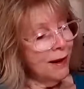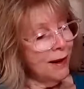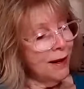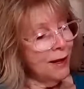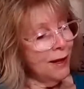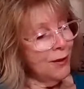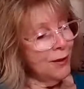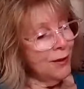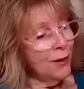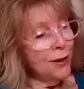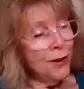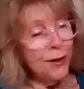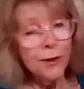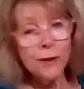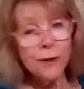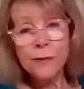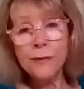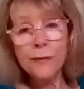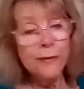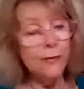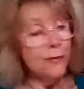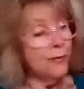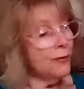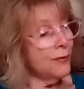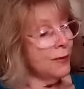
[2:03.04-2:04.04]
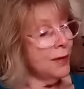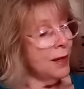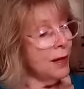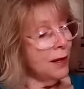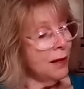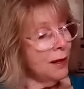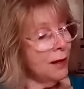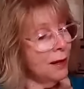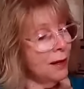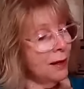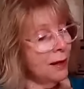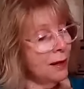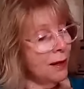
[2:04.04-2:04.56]
On the
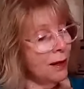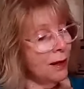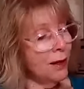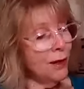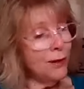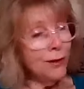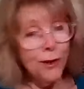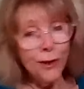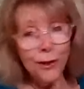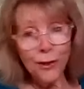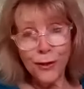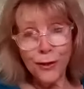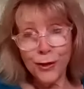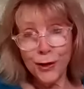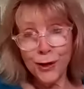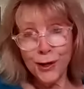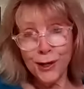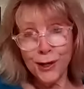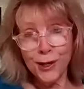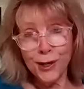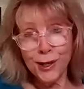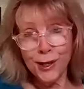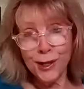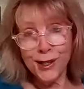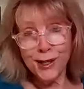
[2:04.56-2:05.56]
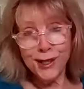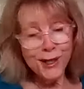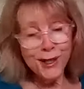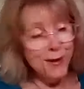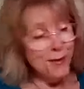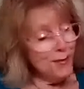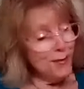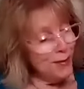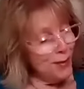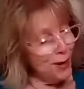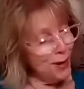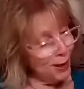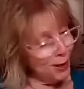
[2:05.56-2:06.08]
3rd,
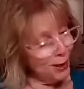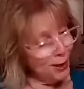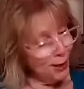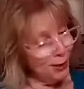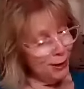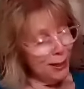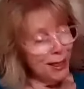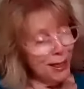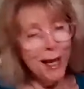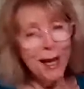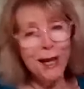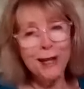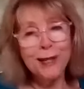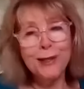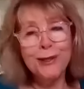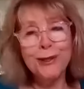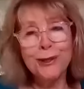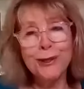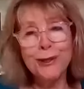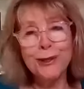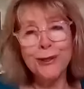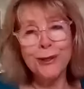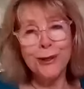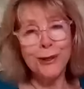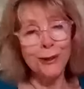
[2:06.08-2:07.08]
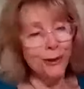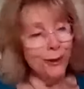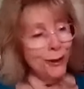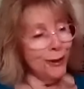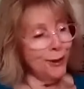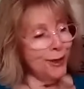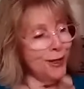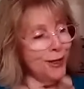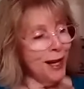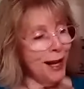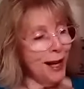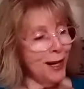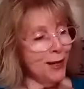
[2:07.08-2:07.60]
Mercury enters your
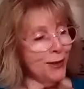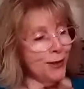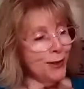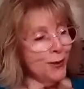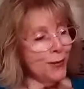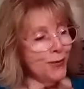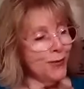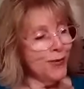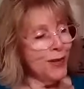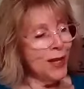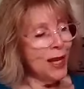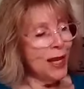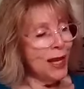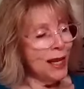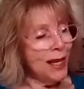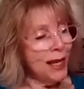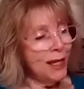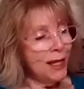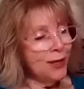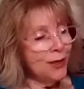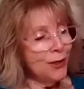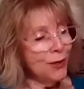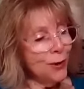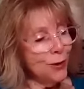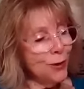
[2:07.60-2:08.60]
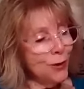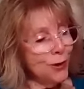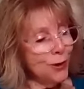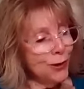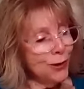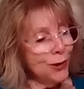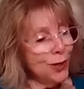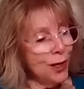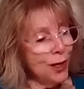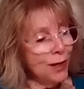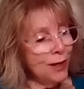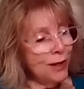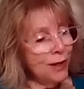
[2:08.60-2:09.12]
third house. And so the
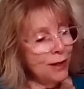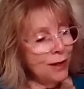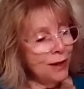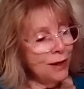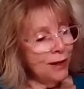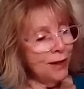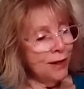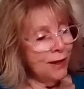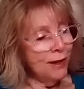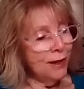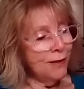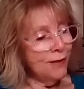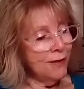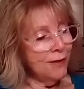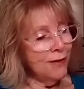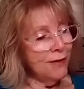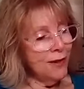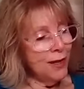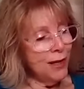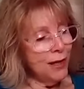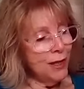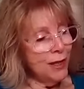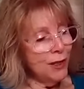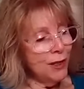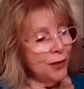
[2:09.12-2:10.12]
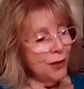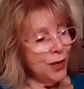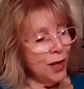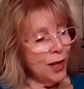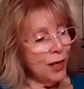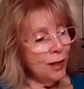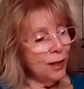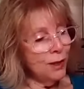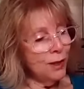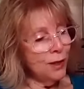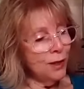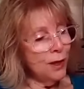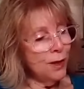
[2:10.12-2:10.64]
Sun, Venus,
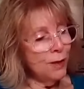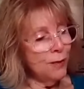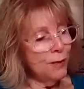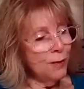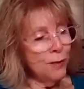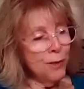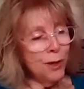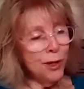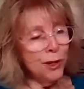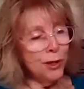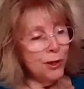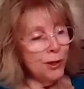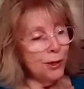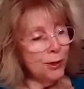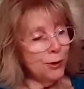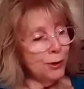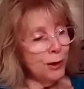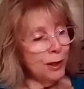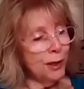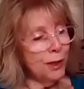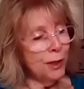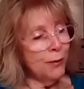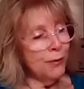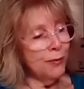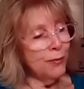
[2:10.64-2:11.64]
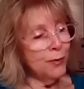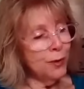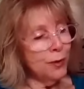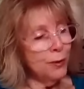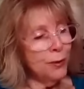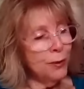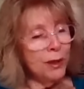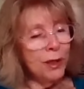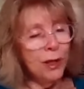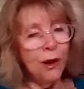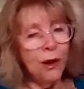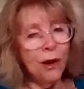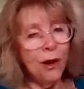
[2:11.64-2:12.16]
and Mercury
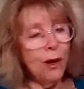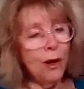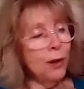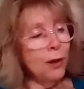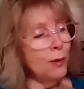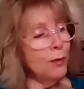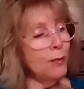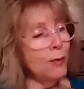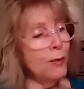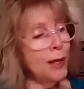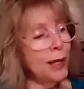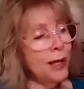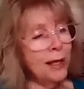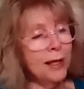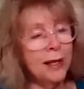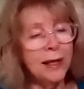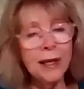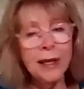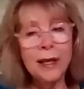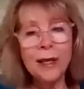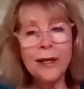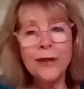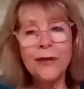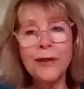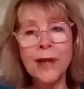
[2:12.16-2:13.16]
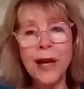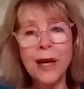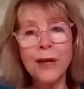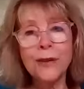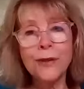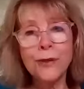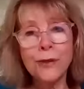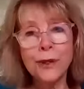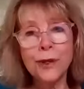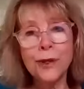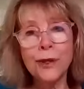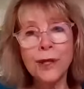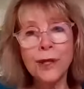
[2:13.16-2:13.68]
will all be in
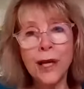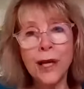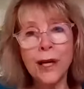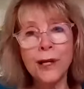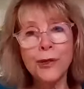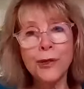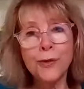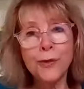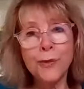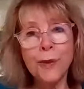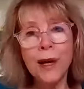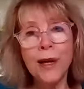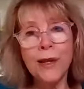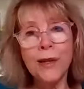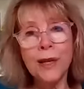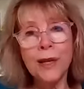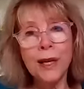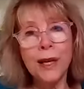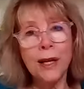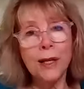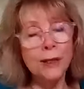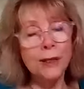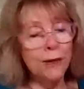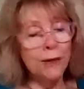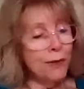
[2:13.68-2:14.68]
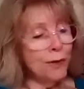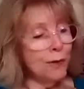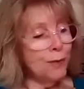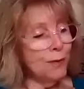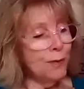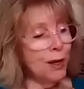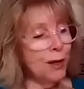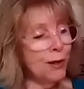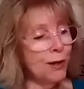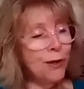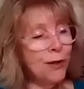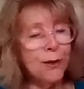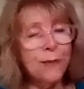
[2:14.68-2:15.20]
that third house by the end of the
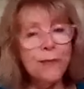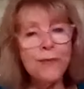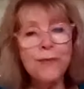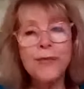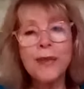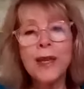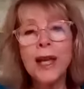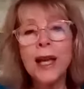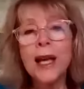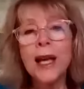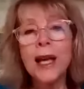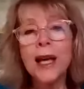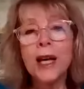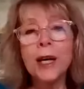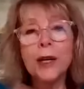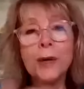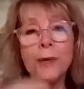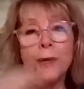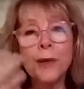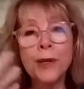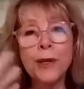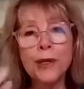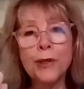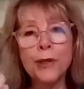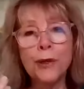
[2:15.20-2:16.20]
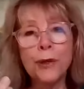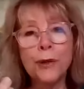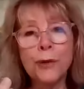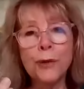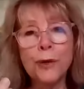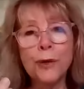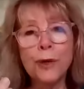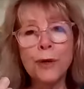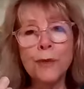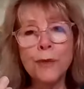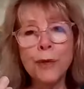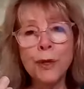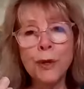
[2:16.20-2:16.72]
month, helping you
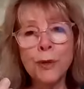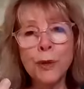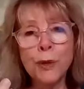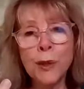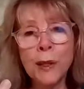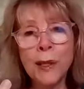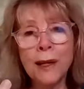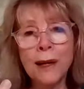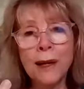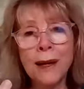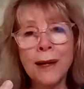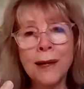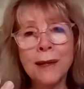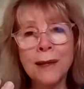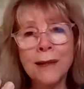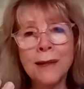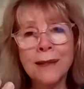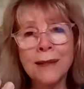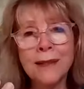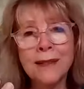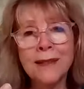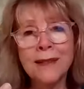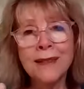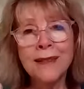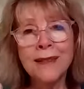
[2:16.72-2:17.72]
communicate